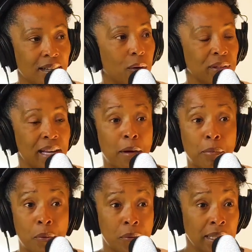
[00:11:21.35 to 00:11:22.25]
or not
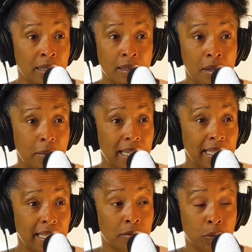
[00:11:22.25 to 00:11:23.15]
born in the
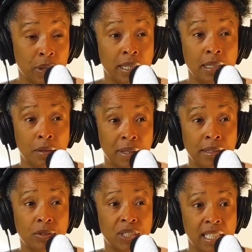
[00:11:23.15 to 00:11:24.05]
U.S. and really don't
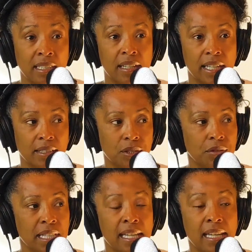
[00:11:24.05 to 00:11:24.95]
understand our
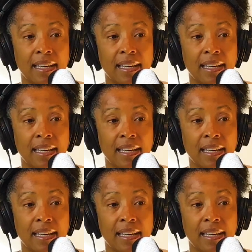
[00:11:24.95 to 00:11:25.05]
history,